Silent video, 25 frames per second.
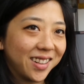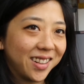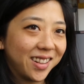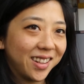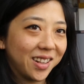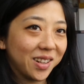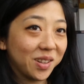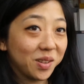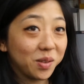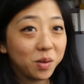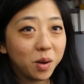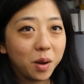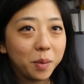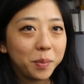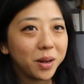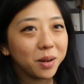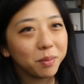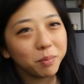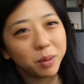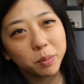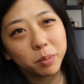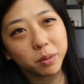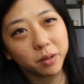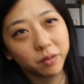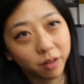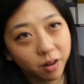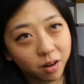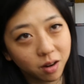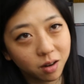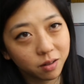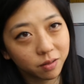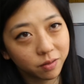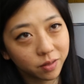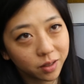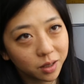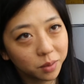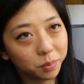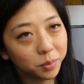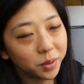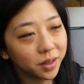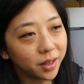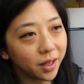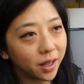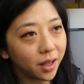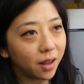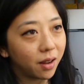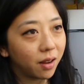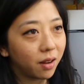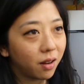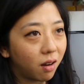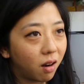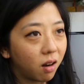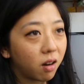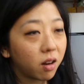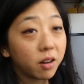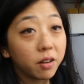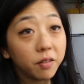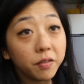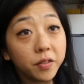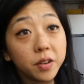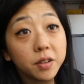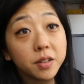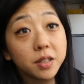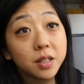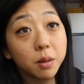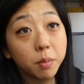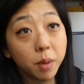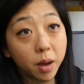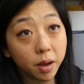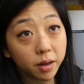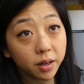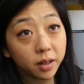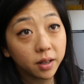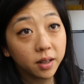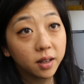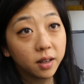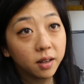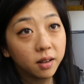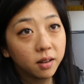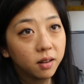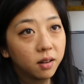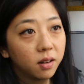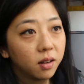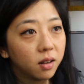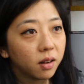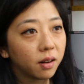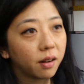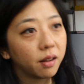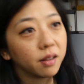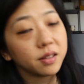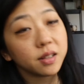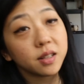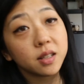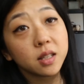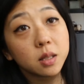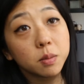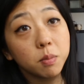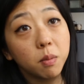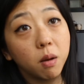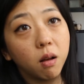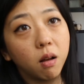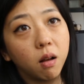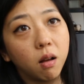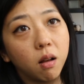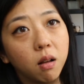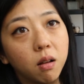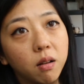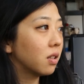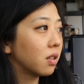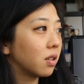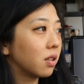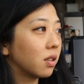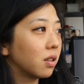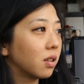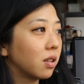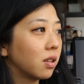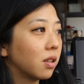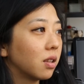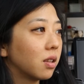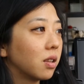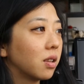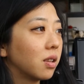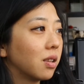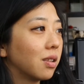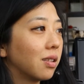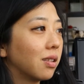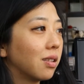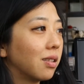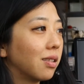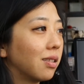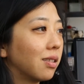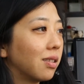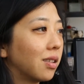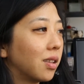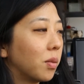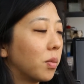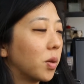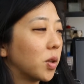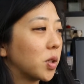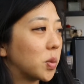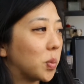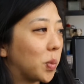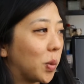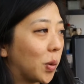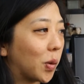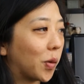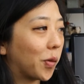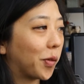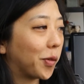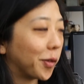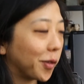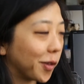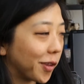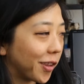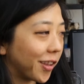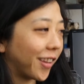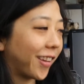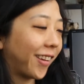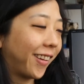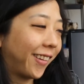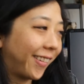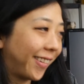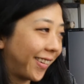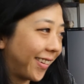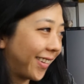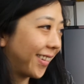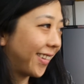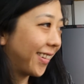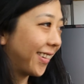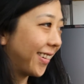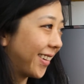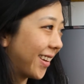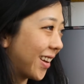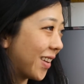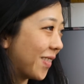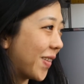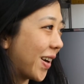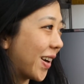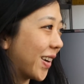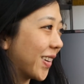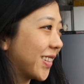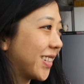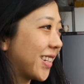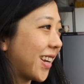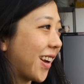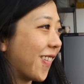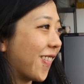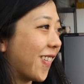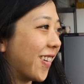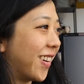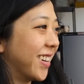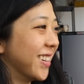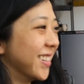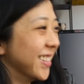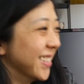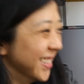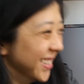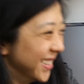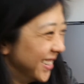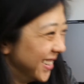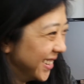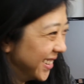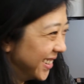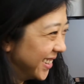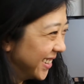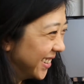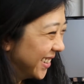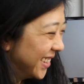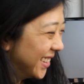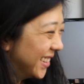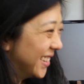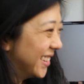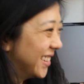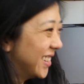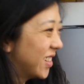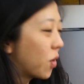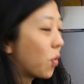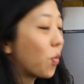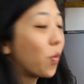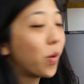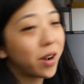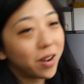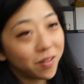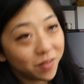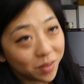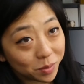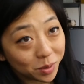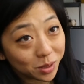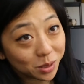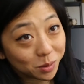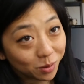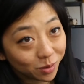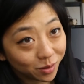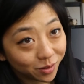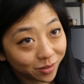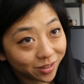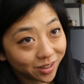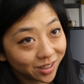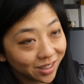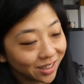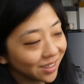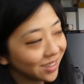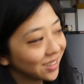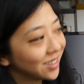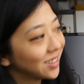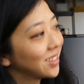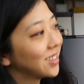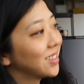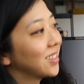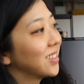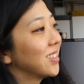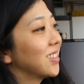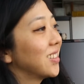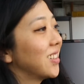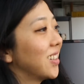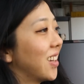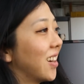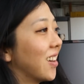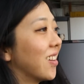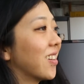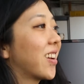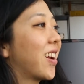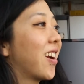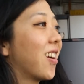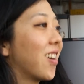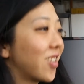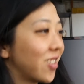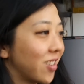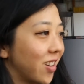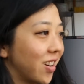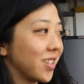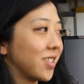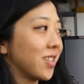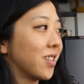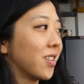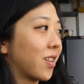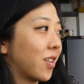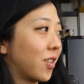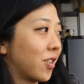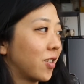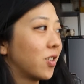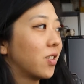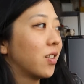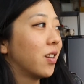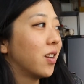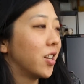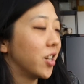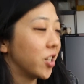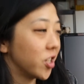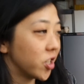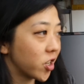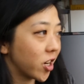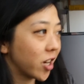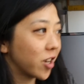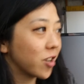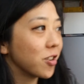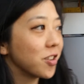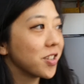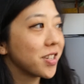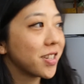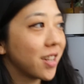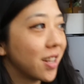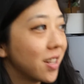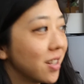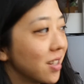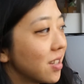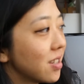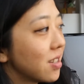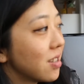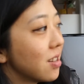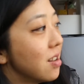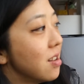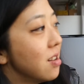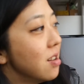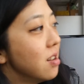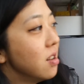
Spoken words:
You know, I mean, people have heard of it, but they are confused about it because it's small. The most beautiful thing about Taiwan, one of the most beautiful things, and I'll characterize it in a general sense,